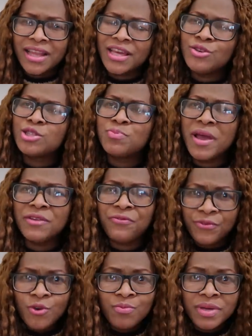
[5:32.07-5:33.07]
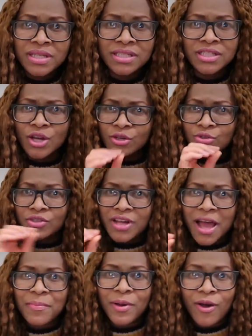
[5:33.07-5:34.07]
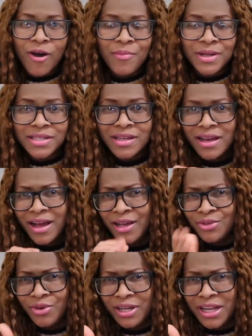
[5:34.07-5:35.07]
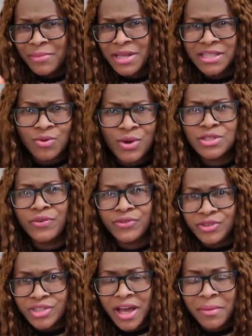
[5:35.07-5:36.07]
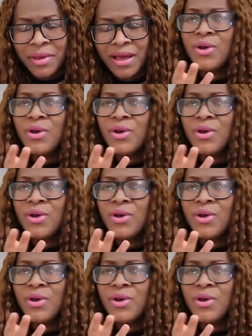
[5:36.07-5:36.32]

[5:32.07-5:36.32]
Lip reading: and then you spend few minutes to type a comment, and you're claiming it's a waste of your time.